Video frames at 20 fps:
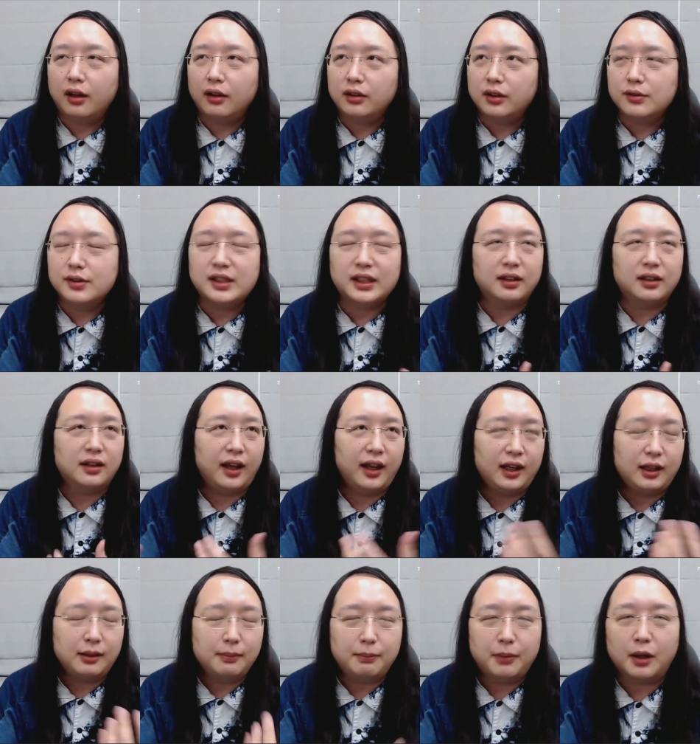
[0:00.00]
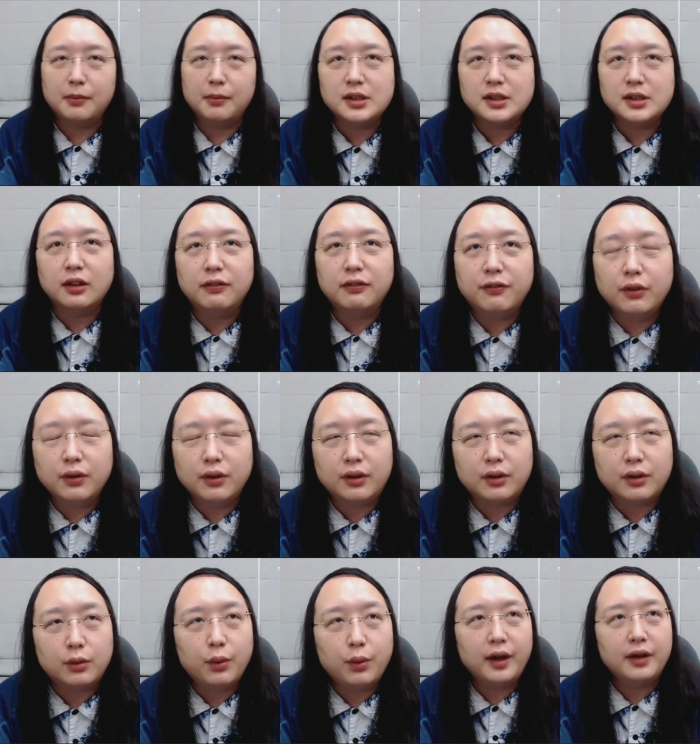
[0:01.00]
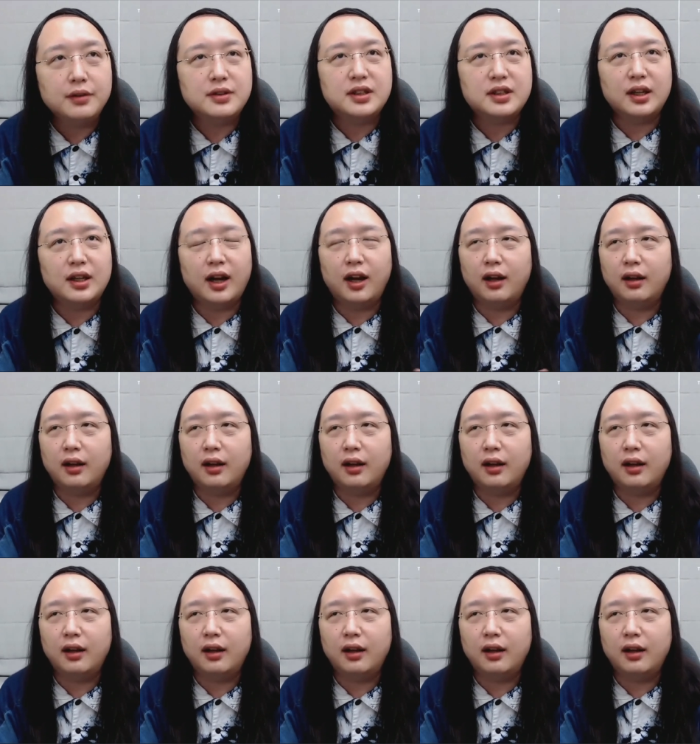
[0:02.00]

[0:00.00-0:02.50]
using a Buckminster Fuller quote,